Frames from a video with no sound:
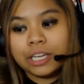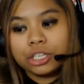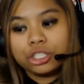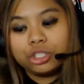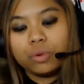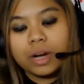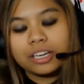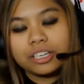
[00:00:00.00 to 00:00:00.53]

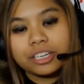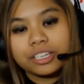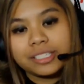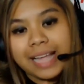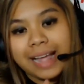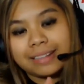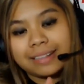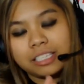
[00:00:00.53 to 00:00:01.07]
to
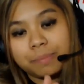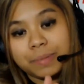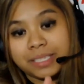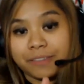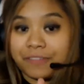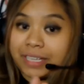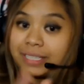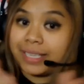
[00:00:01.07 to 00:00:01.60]
understand
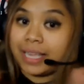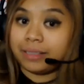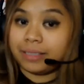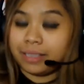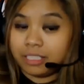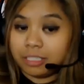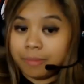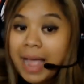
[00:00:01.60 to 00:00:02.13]
specific
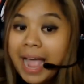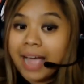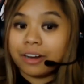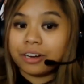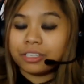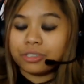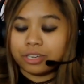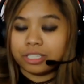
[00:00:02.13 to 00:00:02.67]
sentence
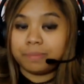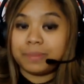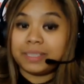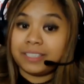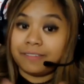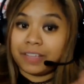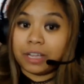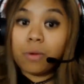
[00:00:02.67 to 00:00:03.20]
patterns or
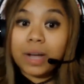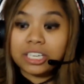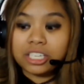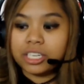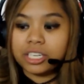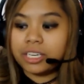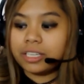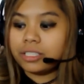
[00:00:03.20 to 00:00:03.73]
specific
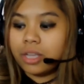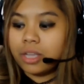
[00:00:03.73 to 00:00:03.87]
questions